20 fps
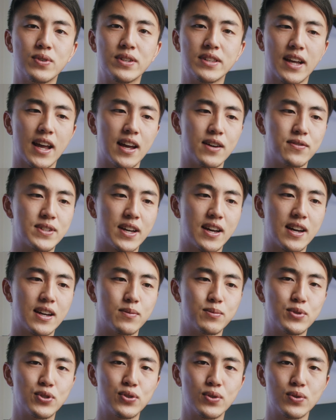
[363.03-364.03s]
really have
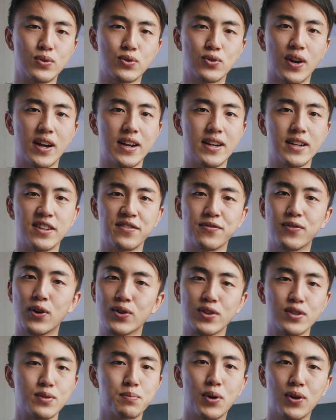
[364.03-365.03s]
time to try any
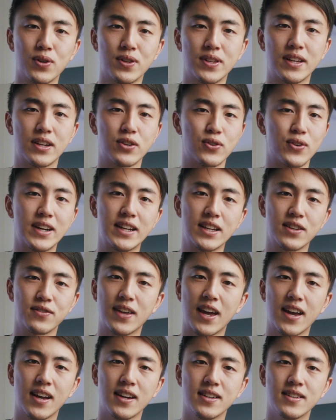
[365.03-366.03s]
focus pulling or any of
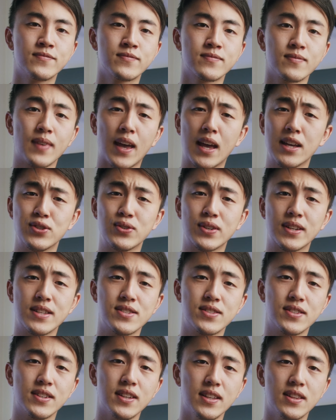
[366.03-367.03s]
that. As you can
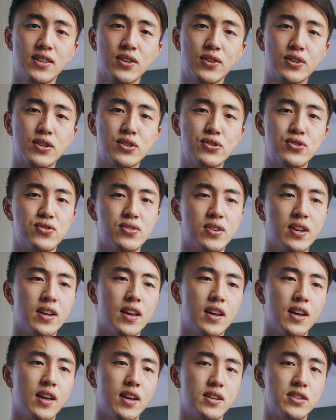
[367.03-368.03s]
see, there's
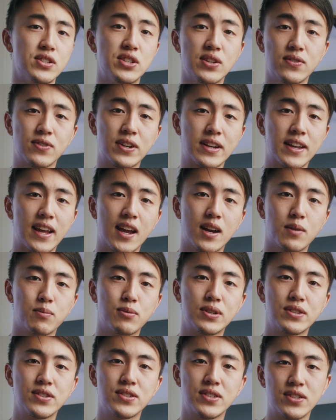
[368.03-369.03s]
different
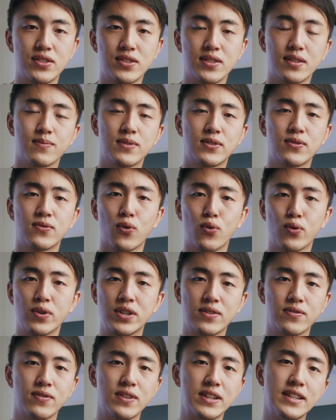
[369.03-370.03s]
camera systems for
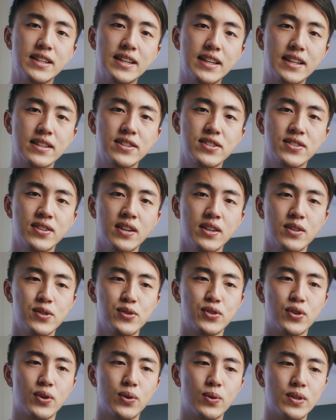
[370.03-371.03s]
different needs,
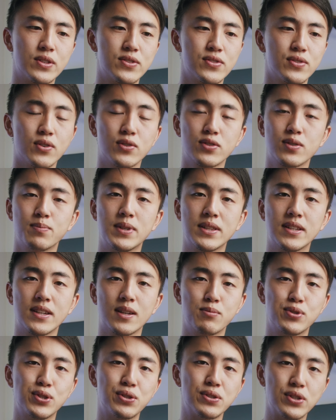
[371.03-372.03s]
so it's ultimately
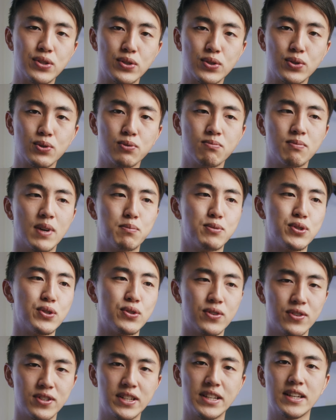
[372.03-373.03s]
up to you, up to
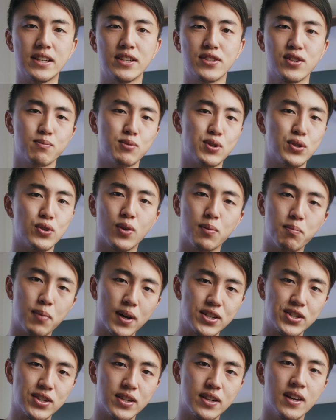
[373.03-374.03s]
your needs, up to your
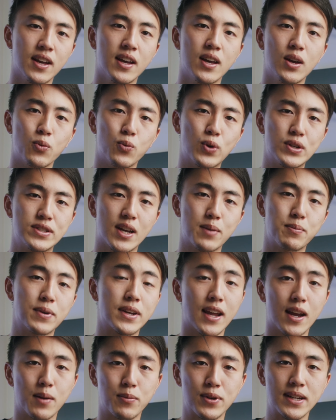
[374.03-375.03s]
budget, what type of
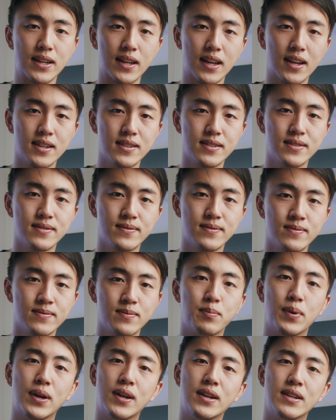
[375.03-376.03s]
camera to get.
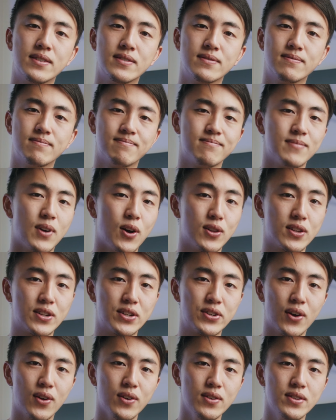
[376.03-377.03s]
But all in
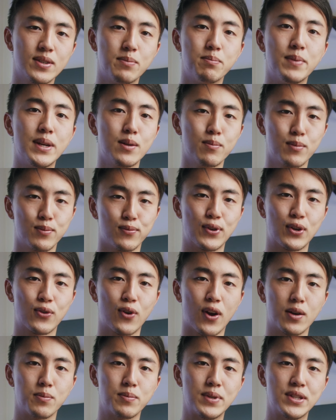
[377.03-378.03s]
all, the minimum
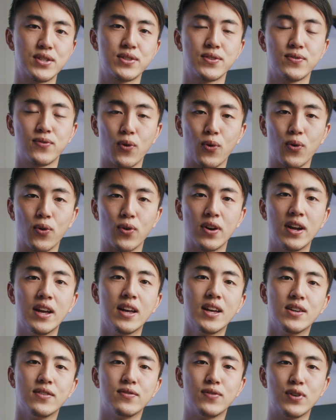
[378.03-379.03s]
requirements for
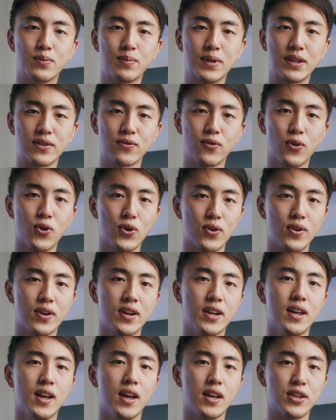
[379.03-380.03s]
filming for
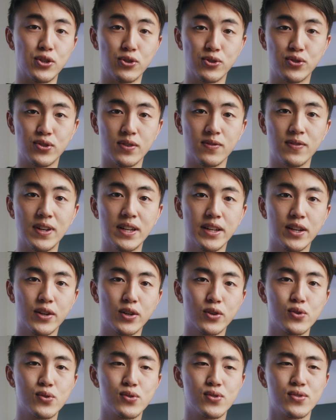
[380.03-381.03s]
YouTube
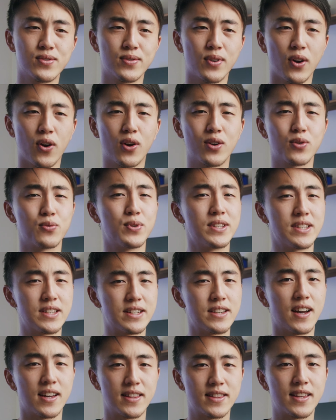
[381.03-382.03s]
videos are really
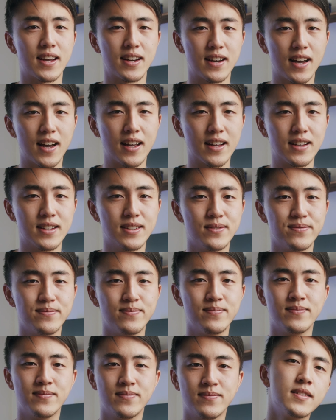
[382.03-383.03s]
not that high.
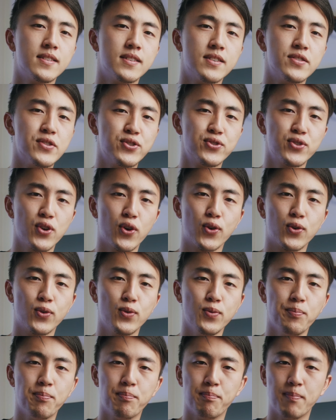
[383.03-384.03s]

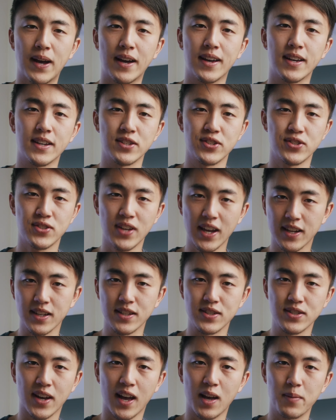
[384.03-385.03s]
So my
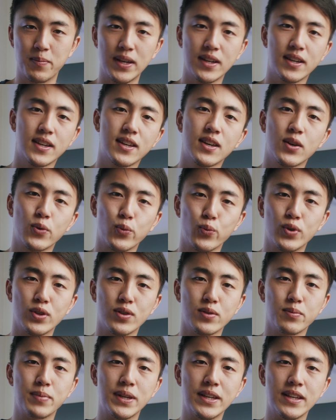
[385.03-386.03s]
second topic
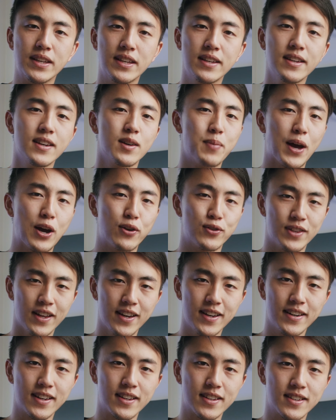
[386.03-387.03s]
will be about
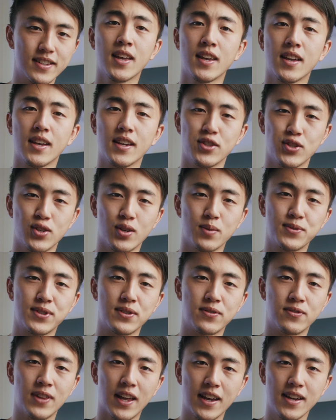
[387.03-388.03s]
lighting. In terms
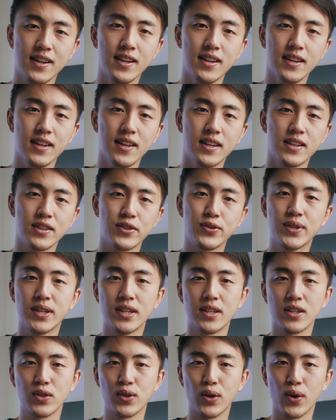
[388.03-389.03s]
of lighting, you
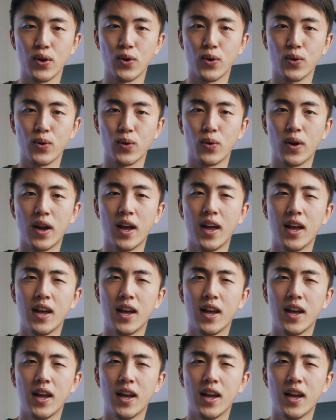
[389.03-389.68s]
can go